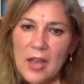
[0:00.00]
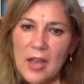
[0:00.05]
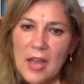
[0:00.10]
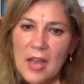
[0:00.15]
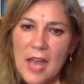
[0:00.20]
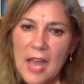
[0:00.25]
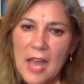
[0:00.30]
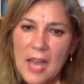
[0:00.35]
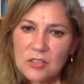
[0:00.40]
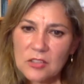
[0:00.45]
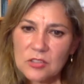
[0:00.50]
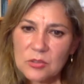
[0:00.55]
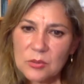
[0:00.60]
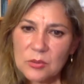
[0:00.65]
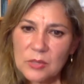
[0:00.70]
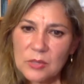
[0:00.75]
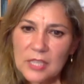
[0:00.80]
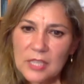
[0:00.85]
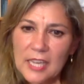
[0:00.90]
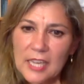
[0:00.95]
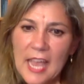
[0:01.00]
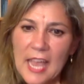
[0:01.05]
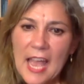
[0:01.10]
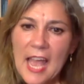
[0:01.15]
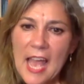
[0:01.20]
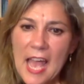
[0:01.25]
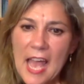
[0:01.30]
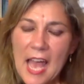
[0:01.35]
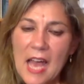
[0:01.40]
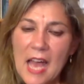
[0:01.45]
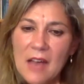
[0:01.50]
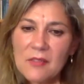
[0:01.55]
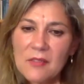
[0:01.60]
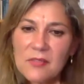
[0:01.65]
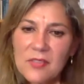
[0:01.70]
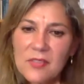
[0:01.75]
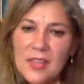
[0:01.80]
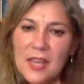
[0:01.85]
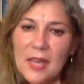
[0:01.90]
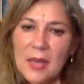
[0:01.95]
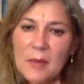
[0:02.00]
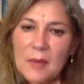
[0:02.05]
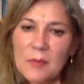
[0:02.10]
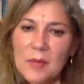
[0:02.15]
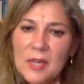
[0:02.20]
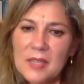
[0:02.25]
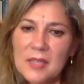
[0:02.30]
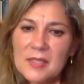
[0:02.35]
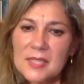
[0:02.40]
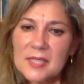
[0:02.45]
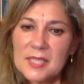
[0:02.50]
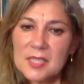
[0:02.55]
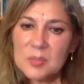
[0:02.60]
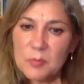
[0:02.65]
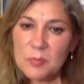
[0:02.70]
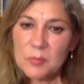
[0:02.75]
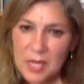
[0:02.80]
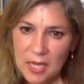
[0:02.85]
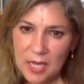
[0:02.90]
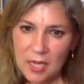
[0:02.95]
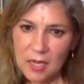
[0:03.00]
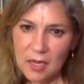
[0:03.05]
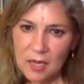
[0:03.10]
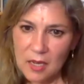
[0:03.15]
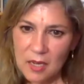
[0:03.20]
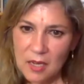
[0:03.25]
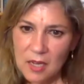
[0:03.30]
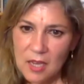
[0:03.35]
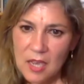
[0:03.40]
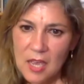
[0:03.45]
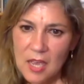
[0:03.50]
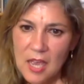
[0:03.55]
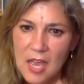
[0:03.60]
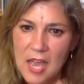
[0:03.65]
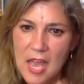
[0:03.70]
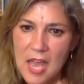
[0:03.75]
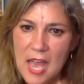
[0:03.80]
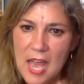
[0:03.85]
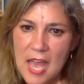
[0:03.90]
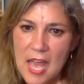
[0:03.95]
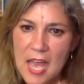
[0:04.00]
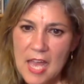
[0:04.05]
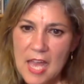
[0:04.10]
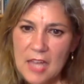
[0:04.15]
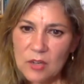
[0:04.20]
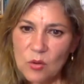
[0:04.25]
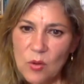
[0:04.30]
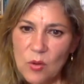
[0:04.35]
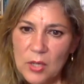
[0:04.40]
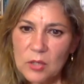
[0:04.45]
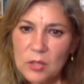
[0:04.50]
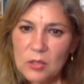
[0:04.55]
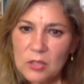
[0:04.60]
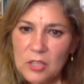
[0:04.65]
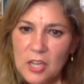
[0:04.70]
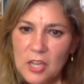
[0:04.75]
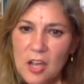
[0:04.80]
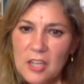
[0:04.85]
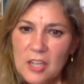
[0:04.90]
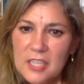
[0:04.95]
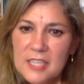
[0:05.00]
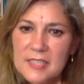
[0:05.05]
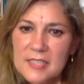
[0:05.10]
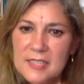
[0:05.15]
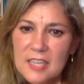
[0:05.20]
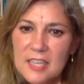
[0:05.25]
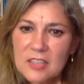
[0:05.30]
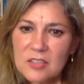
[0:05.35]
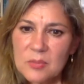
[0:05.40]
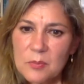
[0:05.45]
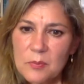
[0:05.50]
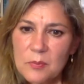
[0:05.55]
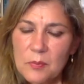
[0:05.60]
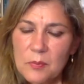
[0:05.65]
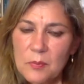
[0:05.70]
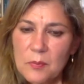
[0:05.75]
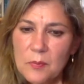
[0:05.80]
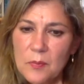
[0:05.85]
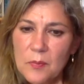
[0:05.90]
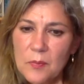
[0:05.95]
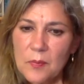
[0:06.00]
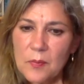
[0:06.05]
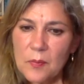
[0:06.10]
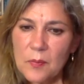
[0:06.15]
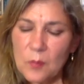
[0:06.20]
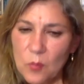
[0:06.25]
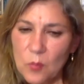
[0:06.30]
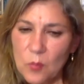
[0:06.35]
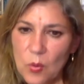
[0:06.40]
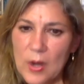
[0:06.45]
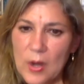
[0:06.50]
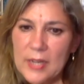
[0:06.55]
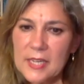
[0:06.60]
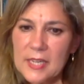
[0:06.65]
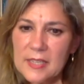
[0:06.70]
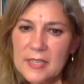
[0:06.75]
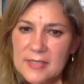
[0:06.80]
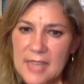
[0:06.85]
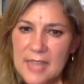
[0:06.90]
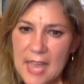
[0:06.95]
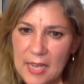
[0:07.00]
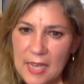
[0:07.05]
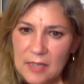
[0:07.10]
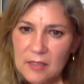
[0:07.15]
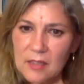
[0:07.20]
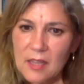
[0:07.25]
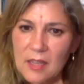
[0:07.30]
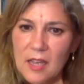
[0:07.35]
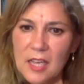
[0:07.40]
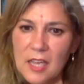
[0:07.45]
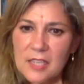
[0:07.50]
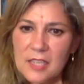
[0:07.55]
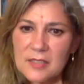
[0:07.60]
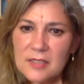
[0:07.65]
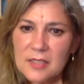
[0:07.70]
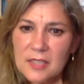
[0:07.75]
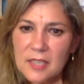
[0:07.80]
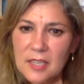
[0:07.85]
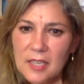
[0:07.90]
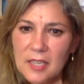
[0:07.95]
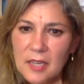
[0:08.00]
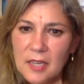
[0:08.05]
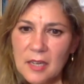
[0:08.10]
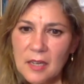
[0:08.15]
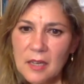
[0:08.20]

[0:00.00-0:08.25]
actually have them speak? Mm-hmm. And quite early on, he says when he's analyzing